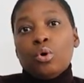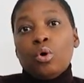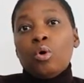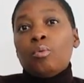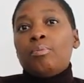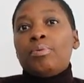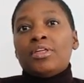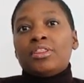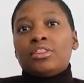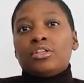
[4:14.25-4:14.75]

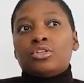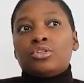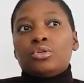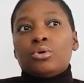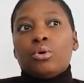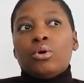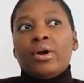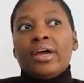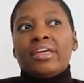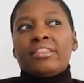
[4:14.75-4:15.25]
open the
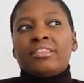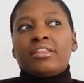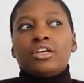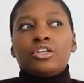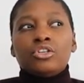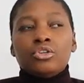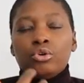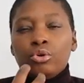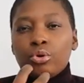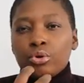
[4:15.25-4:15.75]
door and
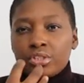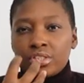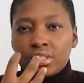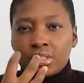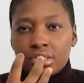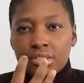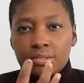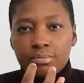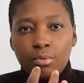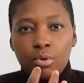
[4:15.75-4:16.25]
then you
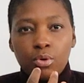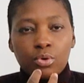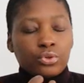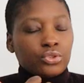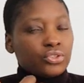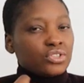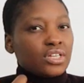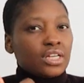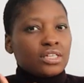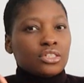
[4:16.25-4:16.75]
noticed
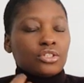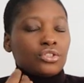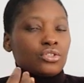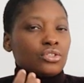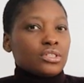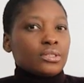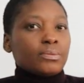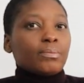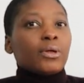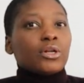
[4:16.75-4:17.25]
smoke you started
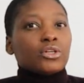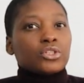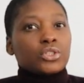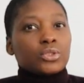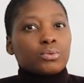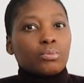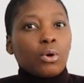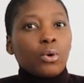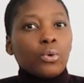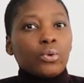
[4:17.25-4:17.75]
to smell
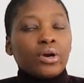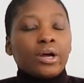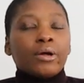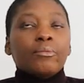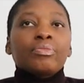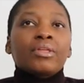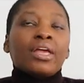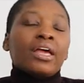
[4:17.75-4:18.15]
smoke